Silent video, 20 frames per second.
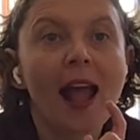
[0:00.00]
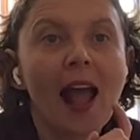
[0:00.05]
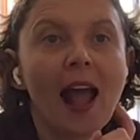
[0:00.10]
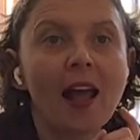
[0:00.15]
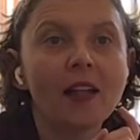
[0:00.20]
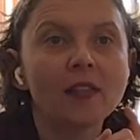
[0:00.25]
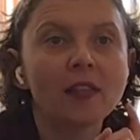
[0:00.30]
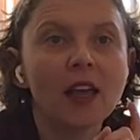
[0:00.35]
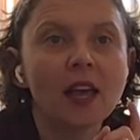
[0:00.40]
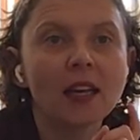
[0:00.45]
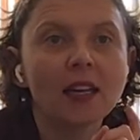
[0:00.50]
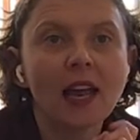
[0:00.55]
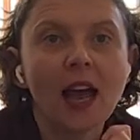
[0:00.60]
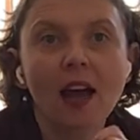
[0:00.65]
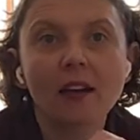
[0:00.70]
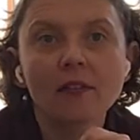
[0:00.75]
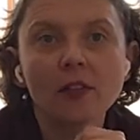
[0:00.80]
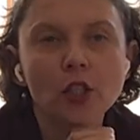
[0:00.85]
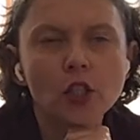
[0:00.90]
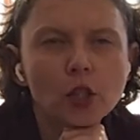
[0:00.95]
And then
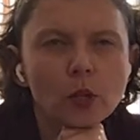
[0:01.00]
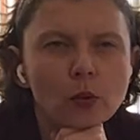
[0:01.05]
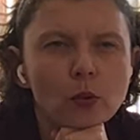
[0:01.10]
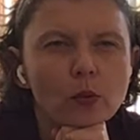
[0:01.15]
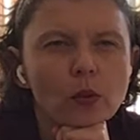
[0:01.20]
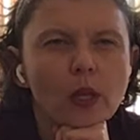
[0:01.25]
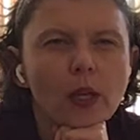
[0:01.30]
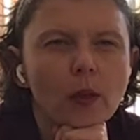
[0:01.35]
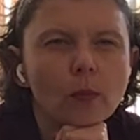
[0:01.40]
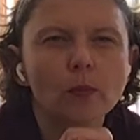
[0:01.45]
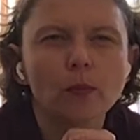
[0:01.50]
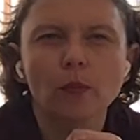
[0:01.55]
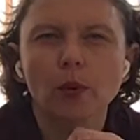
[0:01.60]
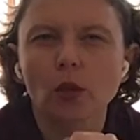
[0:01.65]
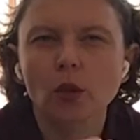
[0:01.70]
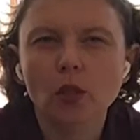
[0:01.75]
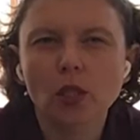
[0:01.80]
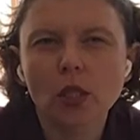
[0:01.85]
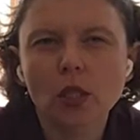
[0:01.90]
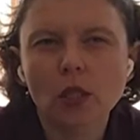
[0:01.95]
haven't you like
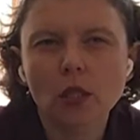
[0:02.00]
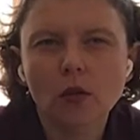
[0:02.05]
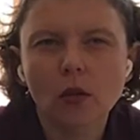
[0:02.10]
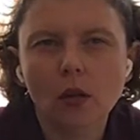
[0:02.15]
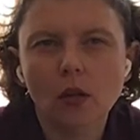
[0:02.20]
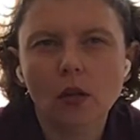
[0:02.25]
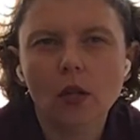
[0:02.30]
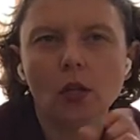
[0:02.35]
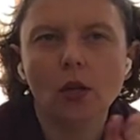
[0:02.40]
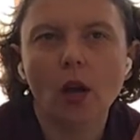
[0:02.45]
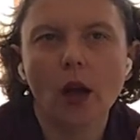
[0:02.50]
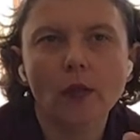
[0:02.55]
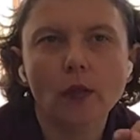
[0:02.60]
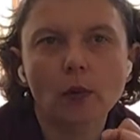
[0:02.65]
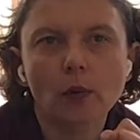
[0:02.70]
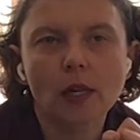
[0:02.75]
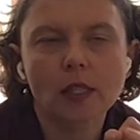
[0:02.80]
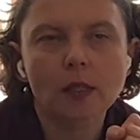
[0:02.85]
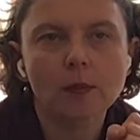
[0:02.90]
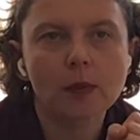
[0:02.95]
purchased you got the
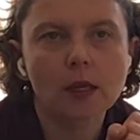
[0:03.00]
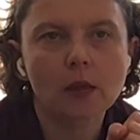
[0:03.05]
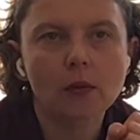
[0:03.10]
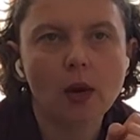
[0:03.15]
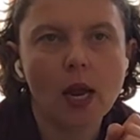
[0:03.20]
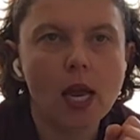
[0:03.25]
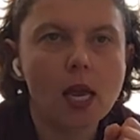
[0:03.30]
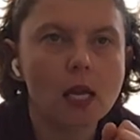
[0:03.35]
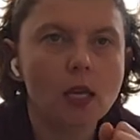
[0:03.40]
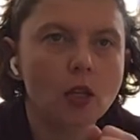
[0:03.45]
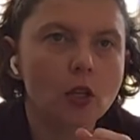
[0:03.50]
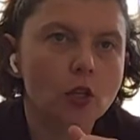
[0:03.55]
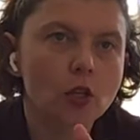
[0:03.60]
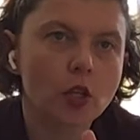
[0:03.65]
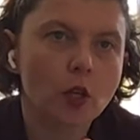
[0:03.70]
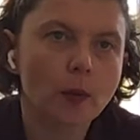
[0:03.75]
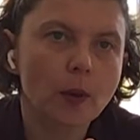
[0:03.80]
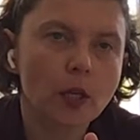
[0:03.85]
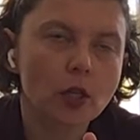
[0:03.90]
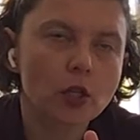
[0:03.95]
recipe, right? You
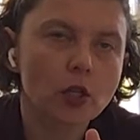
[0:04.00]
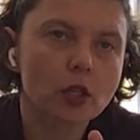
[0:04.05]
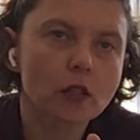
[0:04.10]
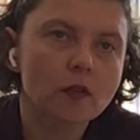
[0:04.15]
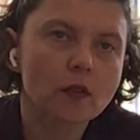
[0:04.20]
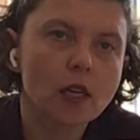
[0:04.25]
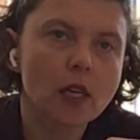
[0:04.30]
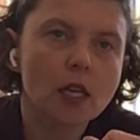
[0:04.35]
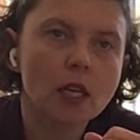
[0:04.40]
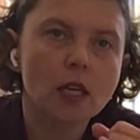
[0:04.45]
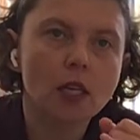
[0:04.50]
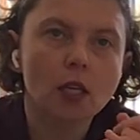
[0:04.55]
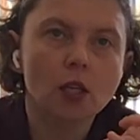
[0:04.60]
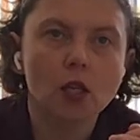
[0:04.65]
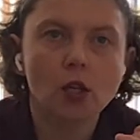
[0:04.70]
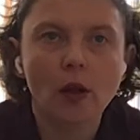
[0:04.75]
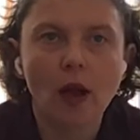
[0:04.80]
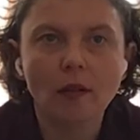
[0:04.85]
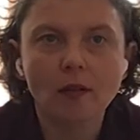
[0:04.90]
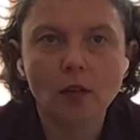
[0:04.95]
took a picture of it,
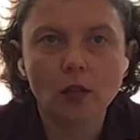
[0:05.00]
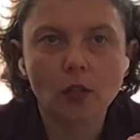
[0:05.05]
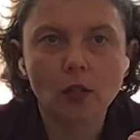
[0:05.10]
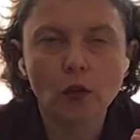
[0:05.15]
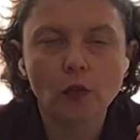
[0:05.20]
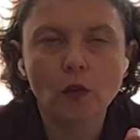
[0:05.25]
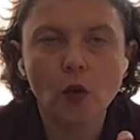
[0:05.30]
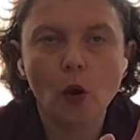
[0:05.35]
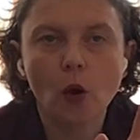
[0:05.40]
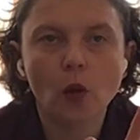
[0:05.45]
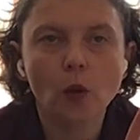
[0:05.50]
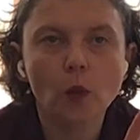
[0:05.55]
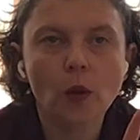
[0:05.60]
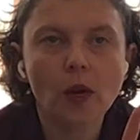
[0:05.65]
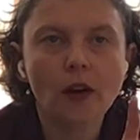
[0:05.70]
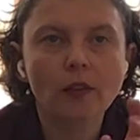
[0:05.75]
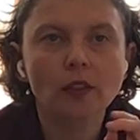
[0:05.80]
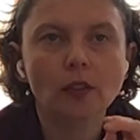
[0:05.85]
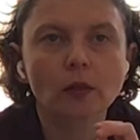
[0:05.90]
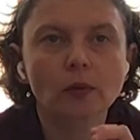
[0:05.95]
you have it on your phone,
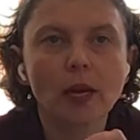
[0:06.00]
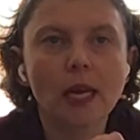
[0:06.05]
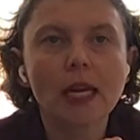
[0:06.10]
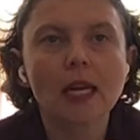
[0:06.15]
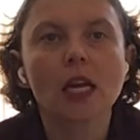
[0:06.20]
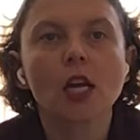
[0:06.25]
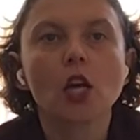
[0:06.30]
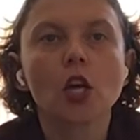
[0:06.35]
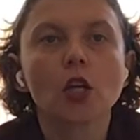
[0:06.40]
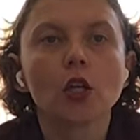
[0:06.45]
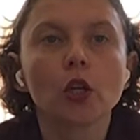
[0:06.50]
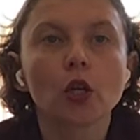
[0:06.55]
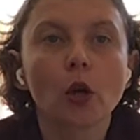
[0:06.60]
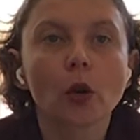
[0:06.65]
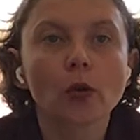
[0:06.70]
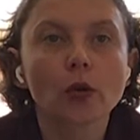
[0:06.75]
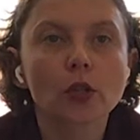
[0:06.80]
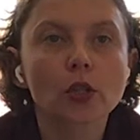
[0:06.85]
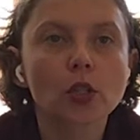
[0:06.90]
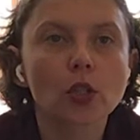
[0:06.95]
whatever, right? You go
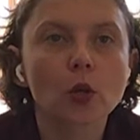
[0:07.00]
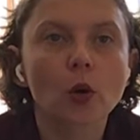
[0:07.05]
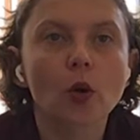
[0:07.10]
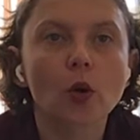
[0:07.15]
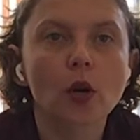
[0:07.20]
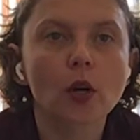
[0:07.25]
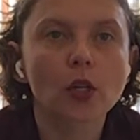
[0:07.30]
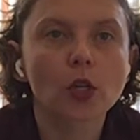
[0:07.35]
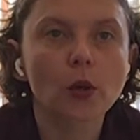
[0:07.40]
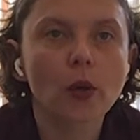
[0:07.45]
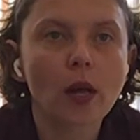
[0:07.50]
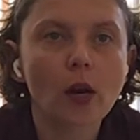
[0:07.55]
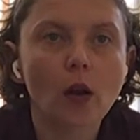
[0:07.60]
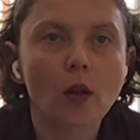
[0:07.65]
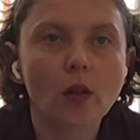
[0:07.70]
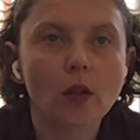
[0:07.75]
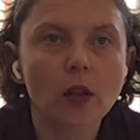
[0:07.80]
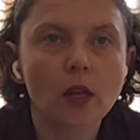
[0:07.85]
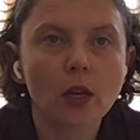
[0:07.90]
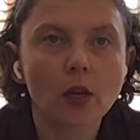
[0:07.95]
to the store and you get
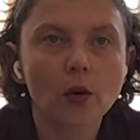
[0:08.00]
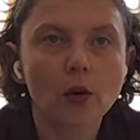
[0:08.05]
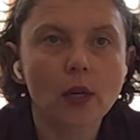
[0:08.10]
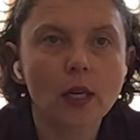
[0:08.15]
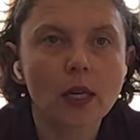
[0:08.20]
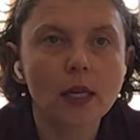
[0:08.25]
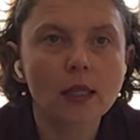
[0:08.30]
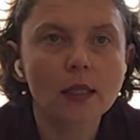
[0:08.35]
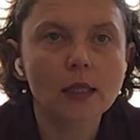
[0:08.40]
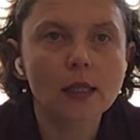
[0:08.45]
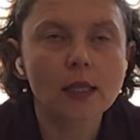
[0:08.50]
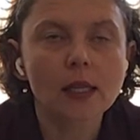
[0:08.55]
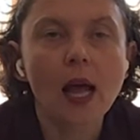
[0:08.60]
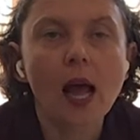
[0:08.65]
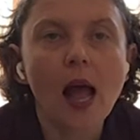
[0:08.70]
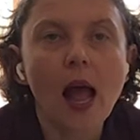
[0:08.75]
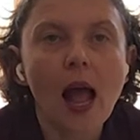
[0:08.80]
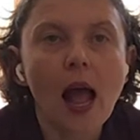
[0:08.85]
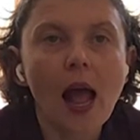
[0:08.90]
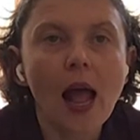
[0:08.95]
all the ingredients,
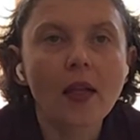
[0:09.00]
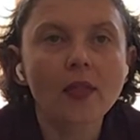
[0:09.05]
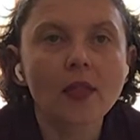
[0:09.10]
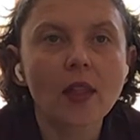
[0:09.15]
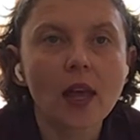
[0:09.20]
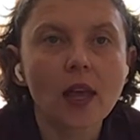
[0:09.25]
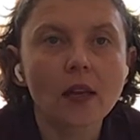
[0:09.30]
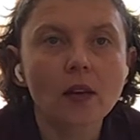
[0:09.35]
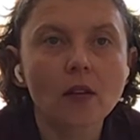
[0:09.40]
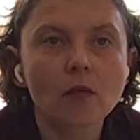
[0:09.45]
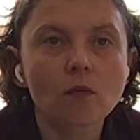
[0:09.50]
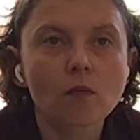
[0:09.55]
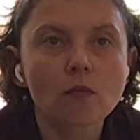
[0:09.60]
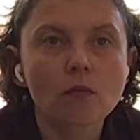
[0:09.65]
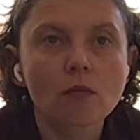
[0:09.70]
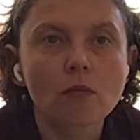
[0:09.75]
and then